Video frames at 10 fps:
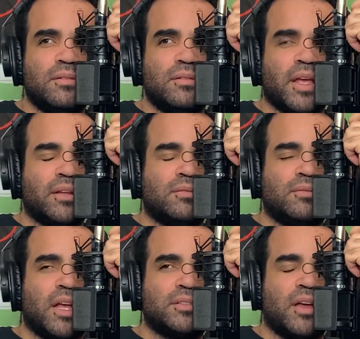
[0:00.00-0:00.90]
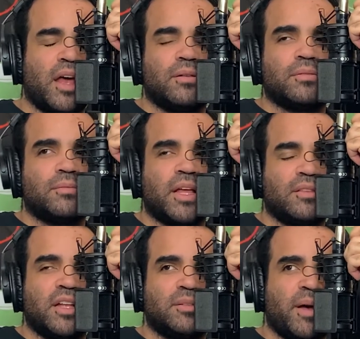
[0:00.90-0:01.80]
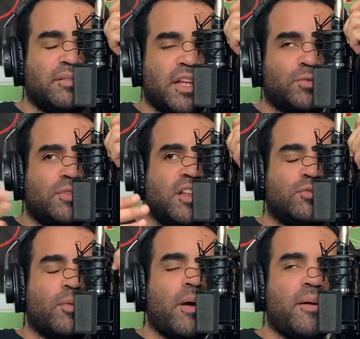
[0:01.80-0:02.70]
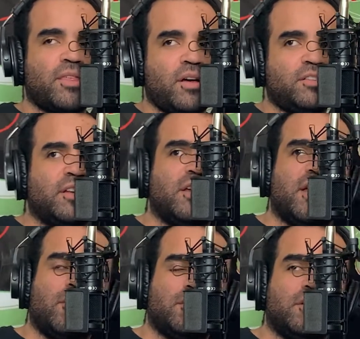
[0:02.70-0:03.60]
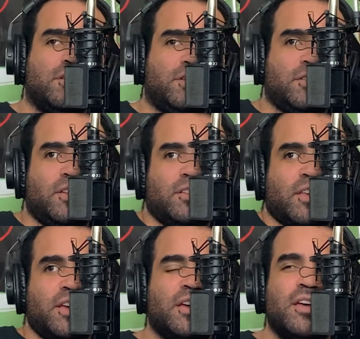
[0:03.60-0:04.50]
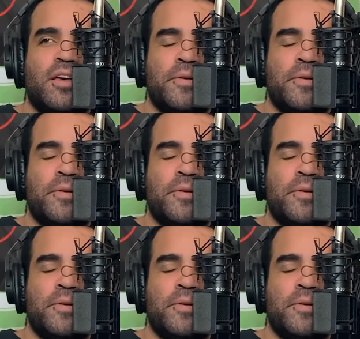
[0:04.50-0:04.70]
like I don't know. That's where about my thoughts end on that one. Because it's like,